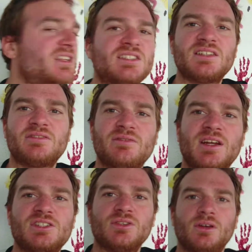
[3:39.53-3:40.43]
this
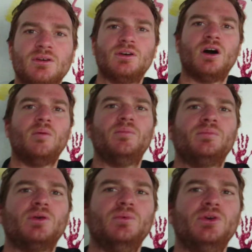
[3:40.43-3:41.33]
nice little com-
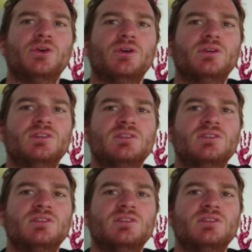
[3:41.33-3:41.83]
communal